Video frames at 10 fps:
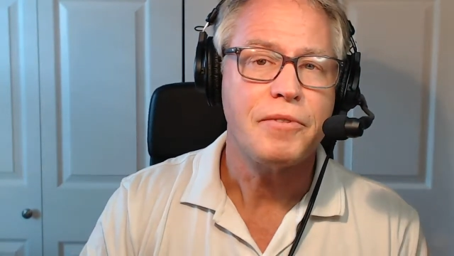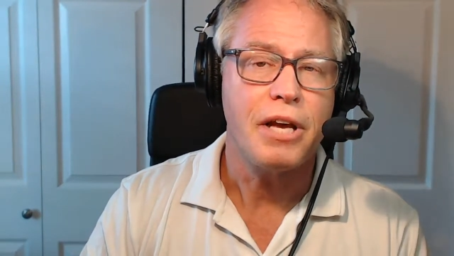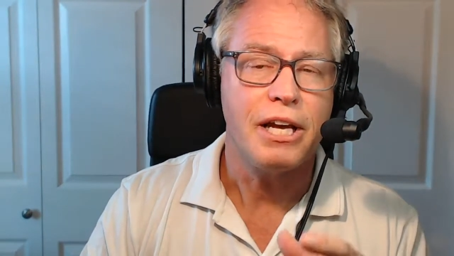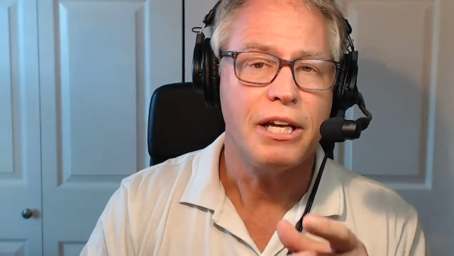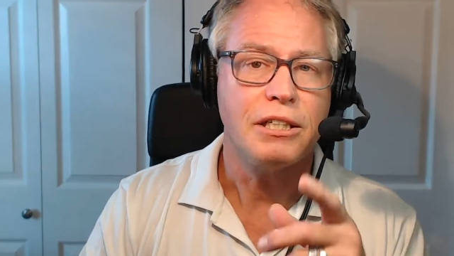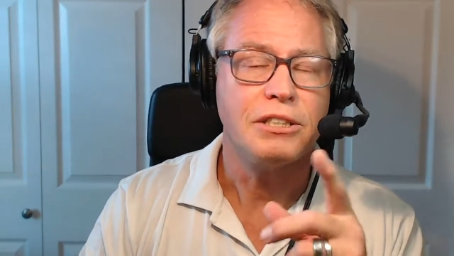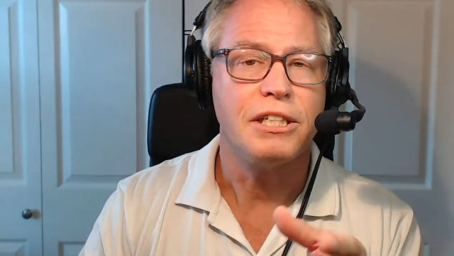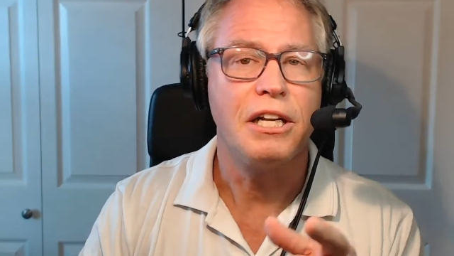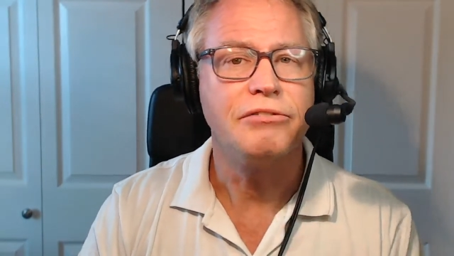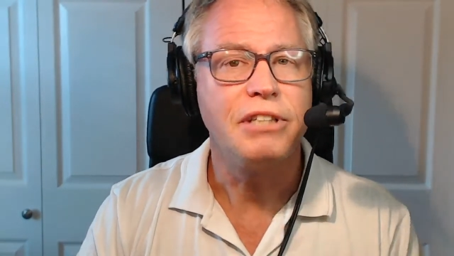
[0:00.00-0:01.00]
and because
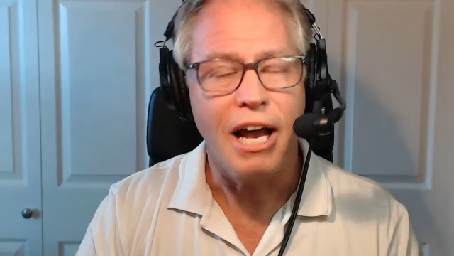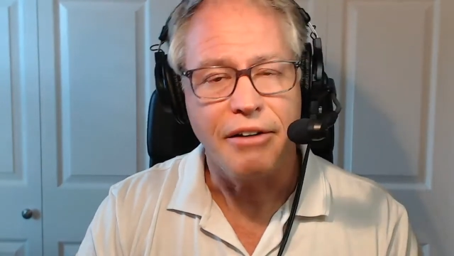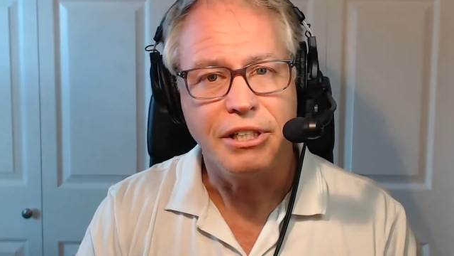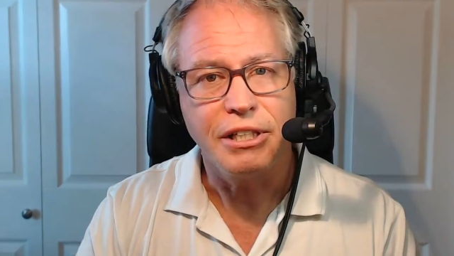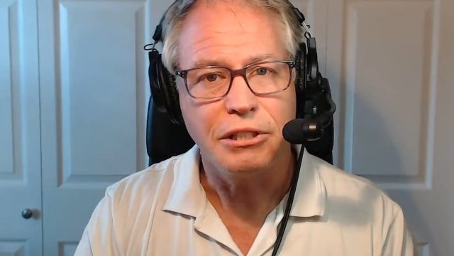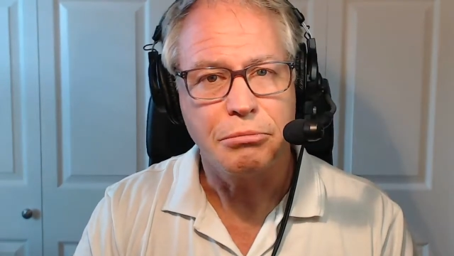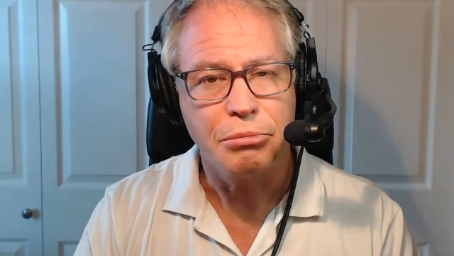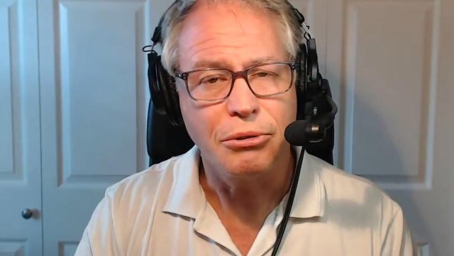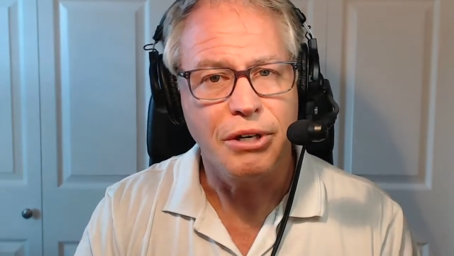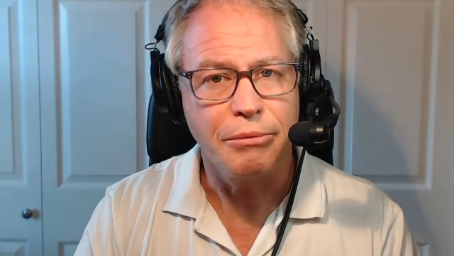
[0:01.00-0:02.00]
I'd love to have you in this
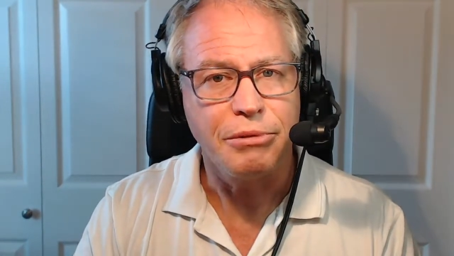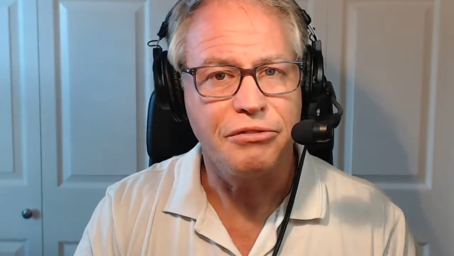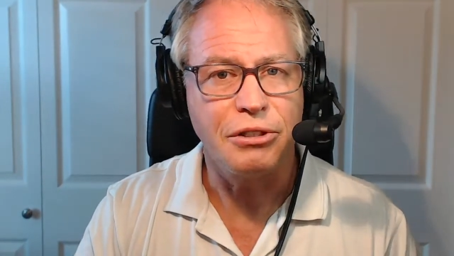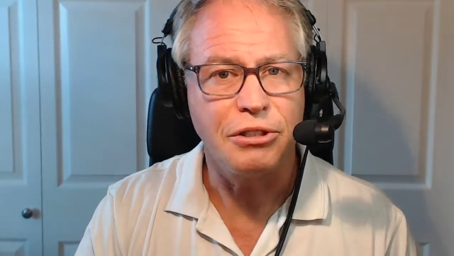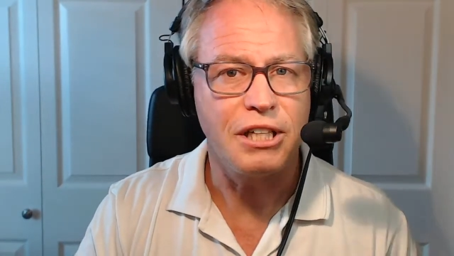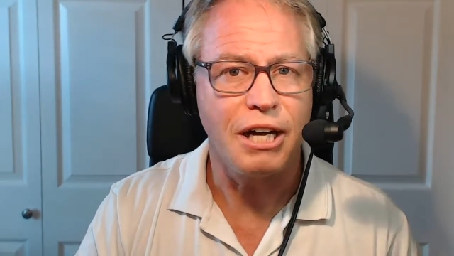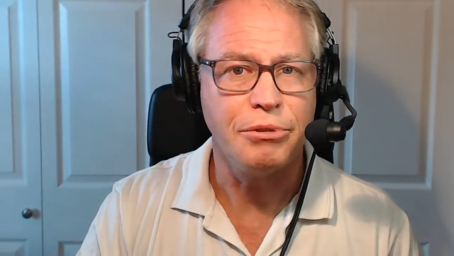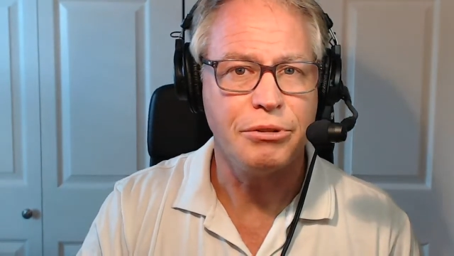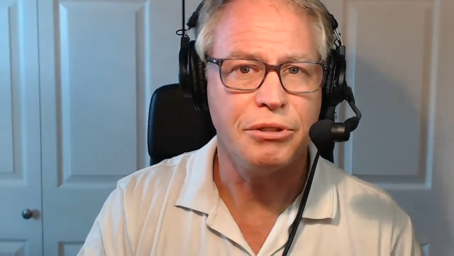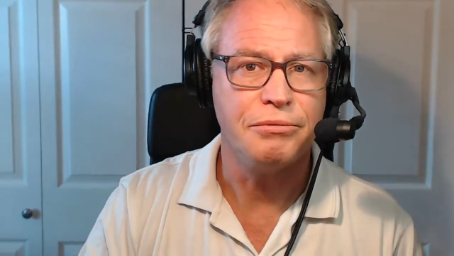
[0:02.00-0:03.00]
program this first time
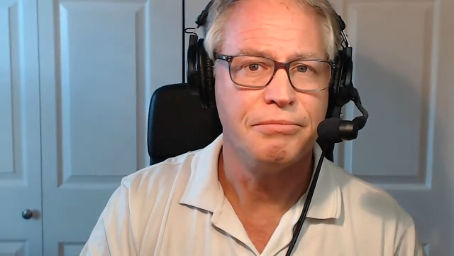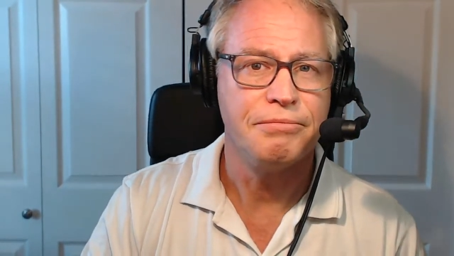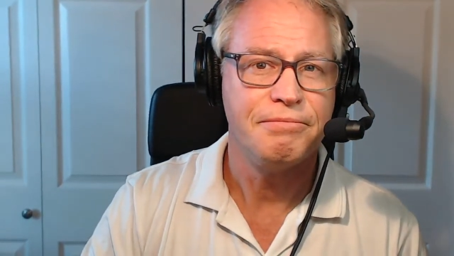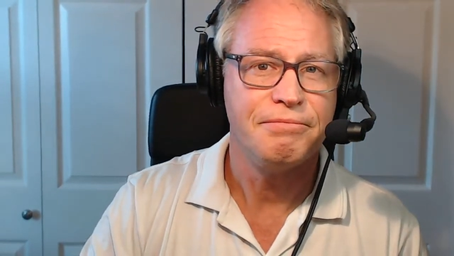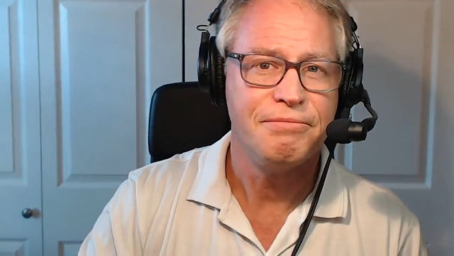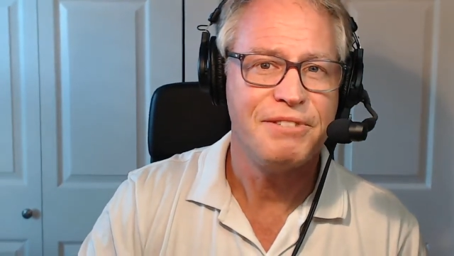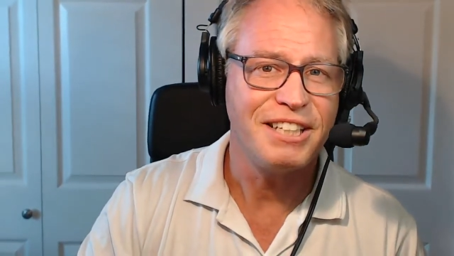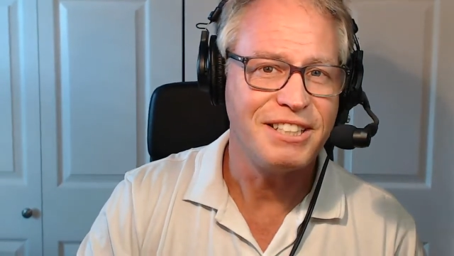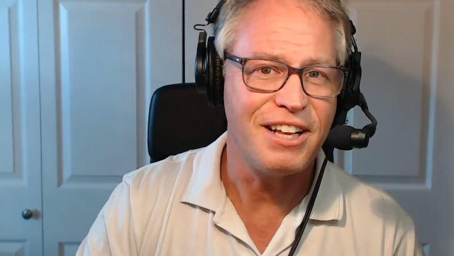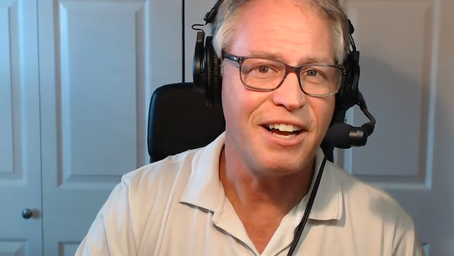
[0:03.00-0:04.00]
through.
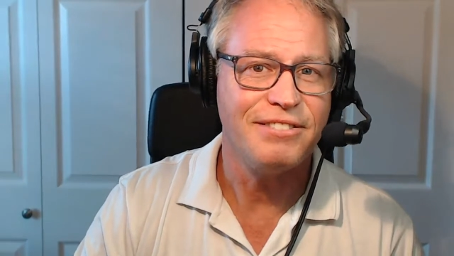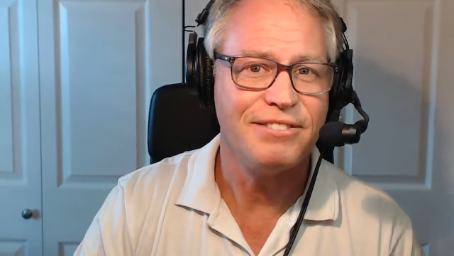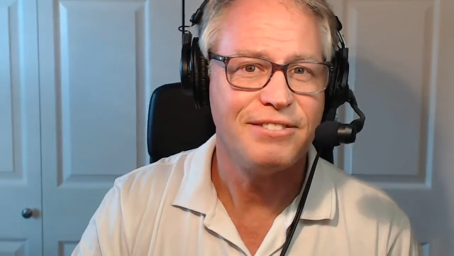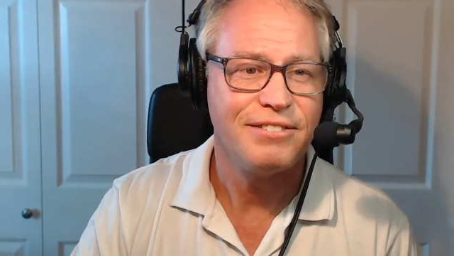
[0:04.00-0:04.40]
Thanks a lot.